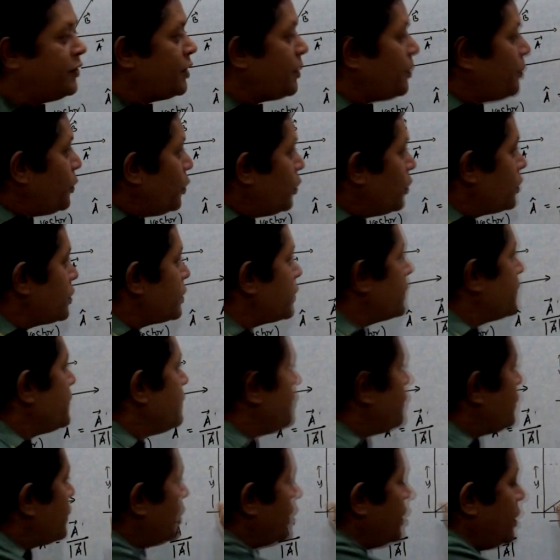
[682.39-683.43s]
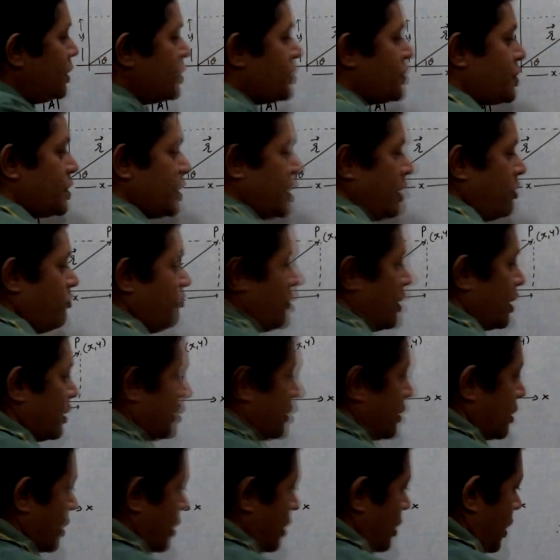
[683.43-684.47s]
Suppose this same
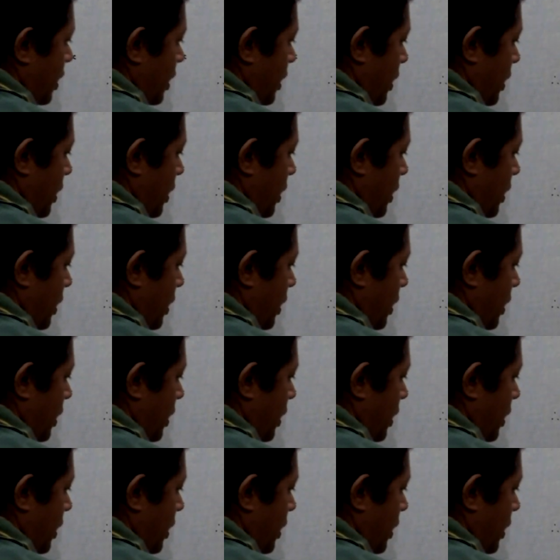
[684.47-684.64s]
vector